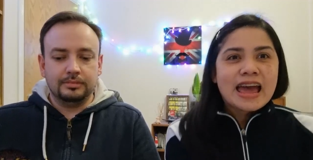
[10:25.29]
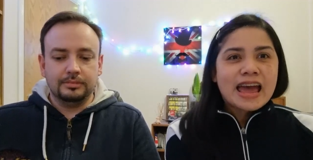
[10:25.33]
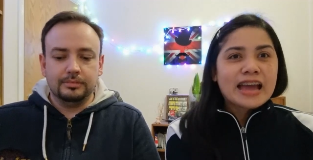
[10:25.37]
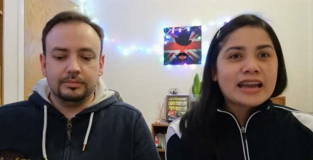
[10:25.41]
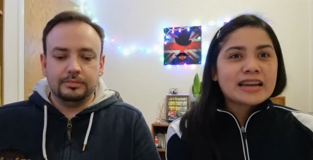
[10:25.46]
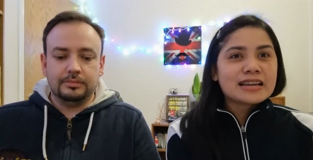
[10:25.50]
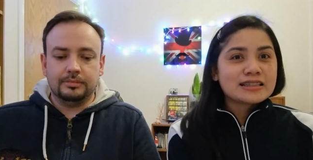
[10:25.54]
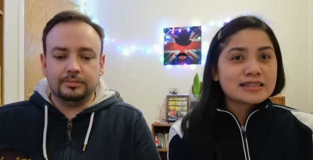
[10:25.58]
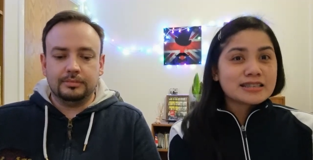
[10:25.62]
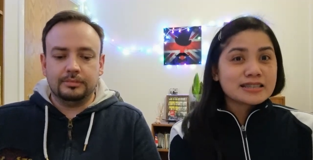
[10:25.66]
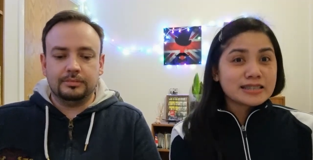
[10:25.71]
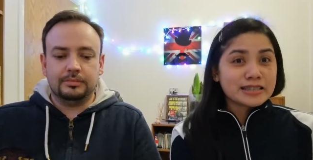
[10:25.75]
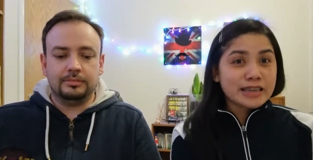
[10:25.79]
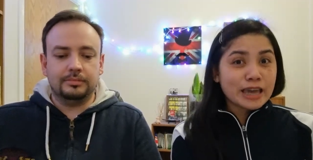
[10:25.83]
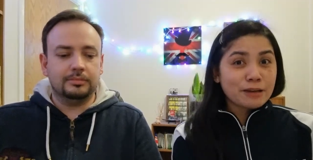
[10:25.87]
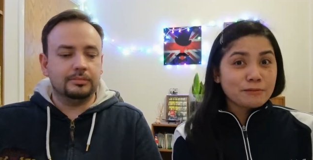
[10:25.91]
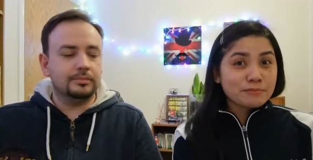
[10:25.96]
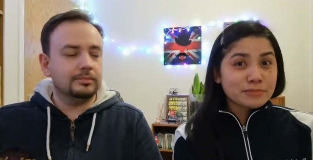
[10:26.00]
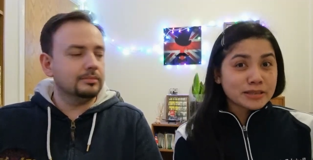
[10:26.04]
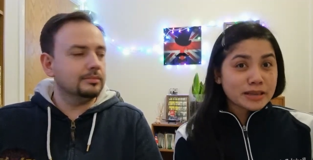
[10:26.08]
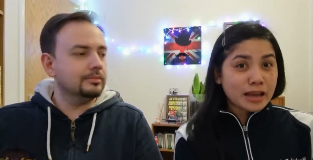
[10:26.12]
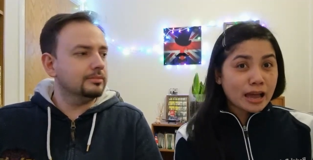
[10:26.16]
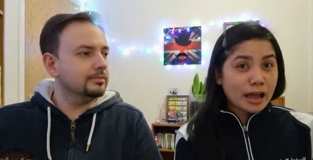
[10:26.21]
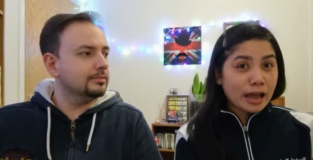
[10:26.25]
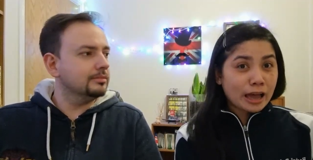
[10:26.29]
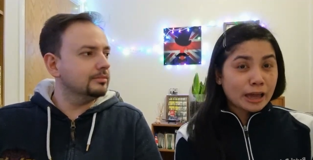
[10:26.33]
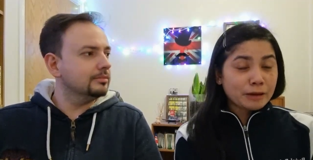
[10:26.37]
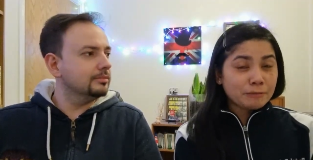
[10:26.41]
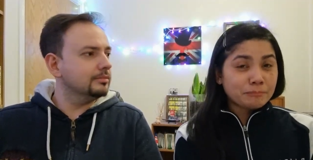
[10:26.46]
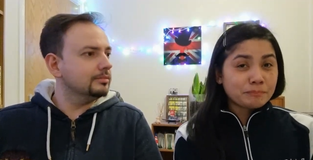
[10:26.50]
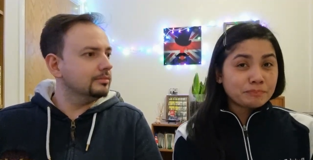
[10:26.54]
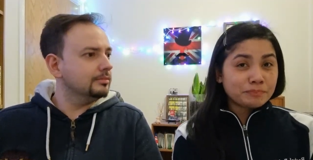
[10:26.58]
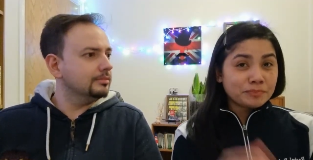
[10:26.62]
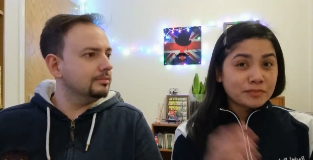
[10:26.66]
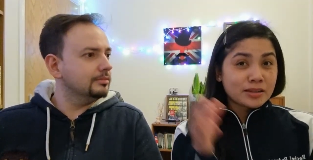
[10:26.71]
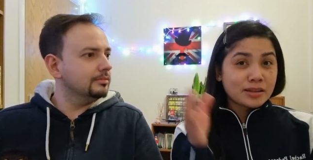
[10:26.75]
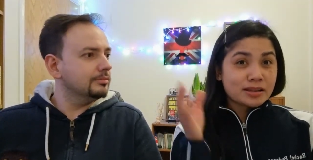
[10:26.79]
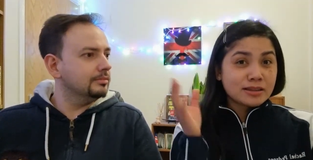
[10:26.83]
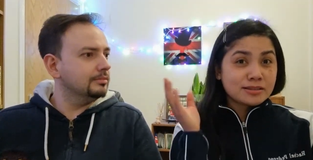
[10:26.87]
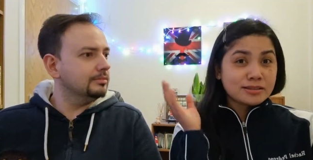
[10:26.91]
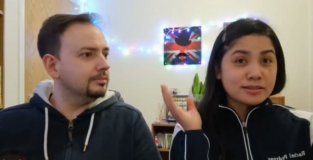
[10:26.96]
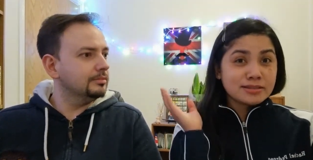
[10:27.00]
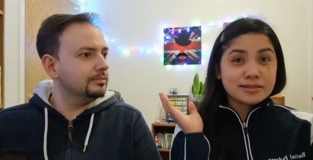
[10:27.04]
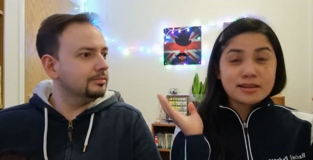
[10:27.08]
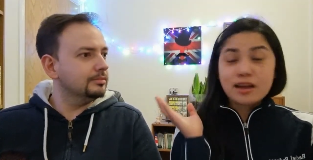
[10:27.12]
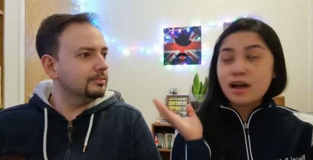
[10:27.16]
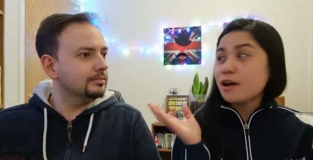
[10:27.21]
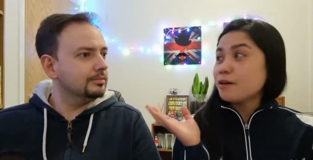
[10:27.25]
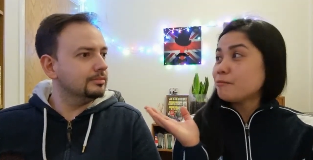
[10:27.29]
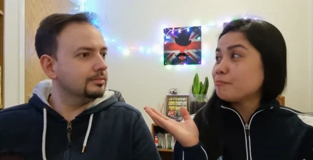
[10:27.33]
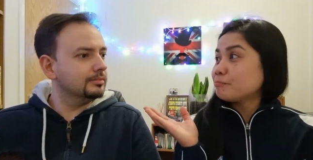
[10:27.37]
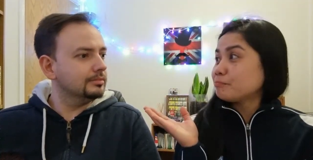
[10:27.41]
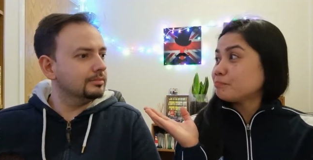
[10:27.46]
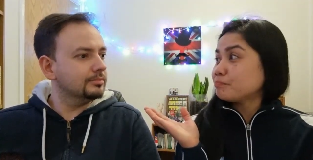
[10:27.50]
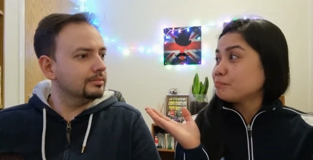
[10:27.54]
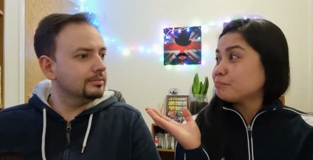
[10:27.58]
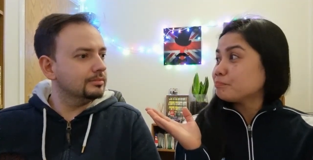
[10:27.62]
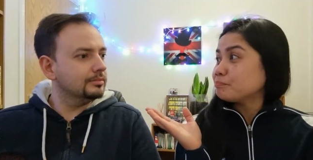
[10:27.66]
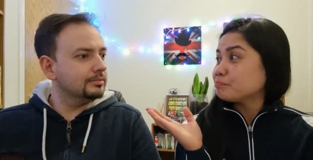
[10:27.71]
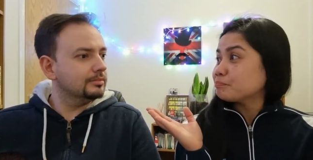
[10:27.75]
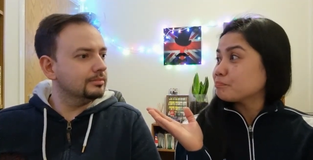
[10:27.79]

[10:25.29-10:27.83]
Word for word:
Speaker 1: and at the same time some